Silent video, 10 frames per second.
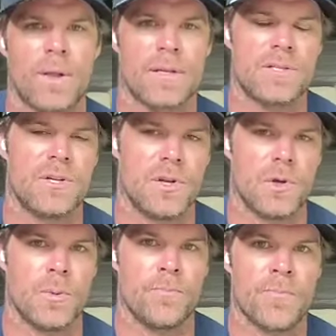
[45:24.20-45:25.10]
willing to
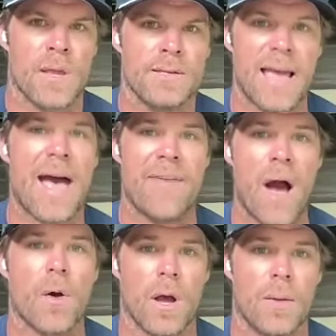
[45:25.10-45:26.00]
do to have
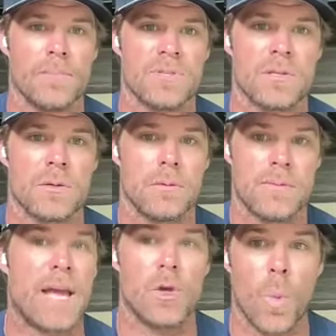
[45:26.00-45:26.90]
outcomes
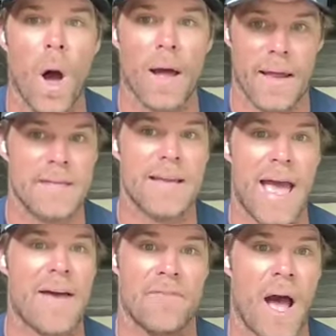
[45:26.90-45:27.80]
that you want and to
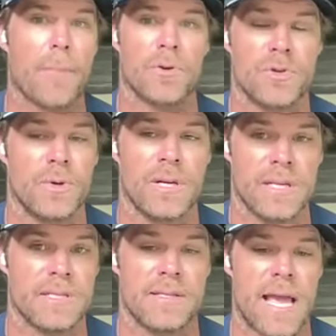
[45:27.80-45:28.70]
have
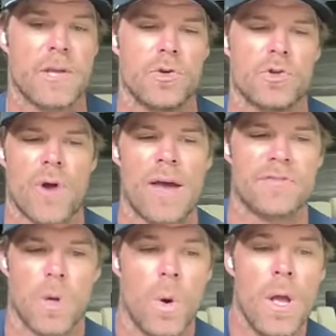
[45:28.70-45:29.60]
opportunities that you
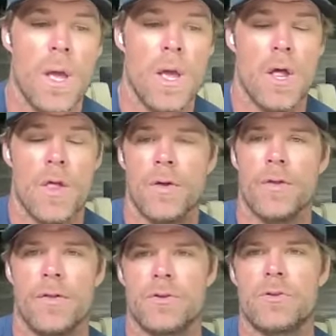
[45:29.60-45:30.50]
strive? So
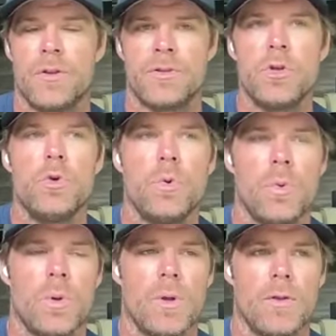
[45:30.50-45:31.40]
the
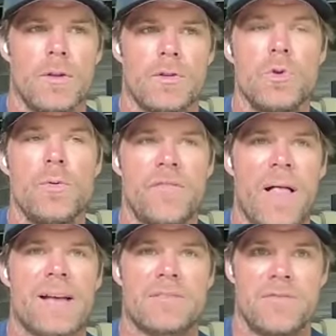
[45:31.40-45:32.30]
two
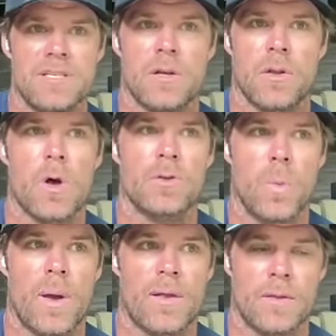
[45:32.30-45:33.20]
philosophies along
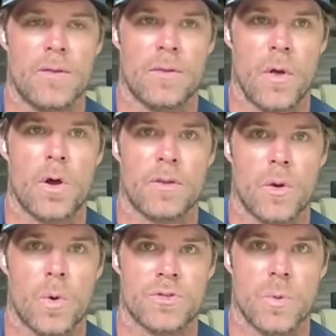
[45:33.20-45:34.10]

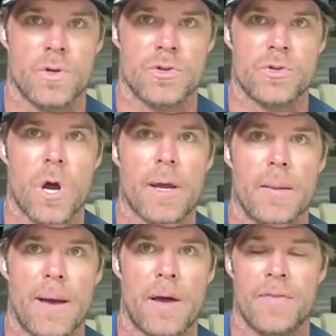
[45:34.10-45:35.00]
the course of what you're
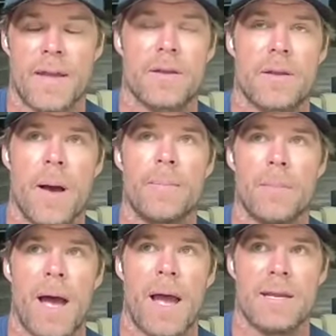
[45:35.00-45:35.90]
talking about that come
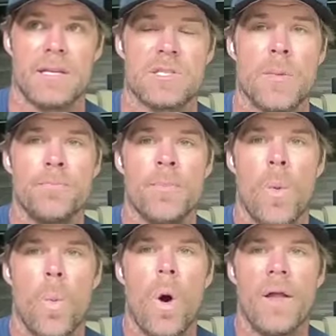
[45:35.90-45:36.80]
to mind is,
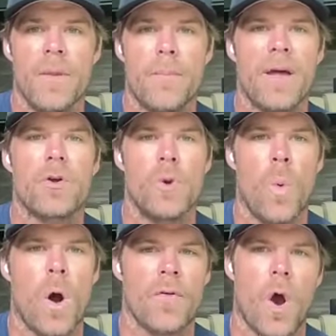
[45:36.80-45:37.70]
one, the better
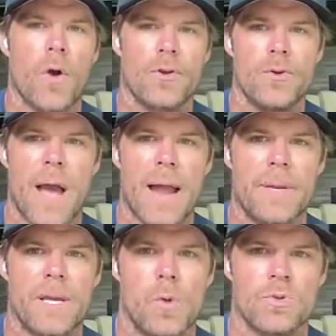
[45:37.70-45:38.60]
you are, the harder you got to
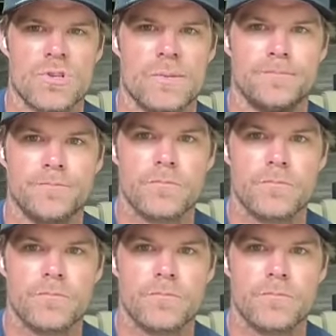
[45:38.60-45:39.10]
be coached.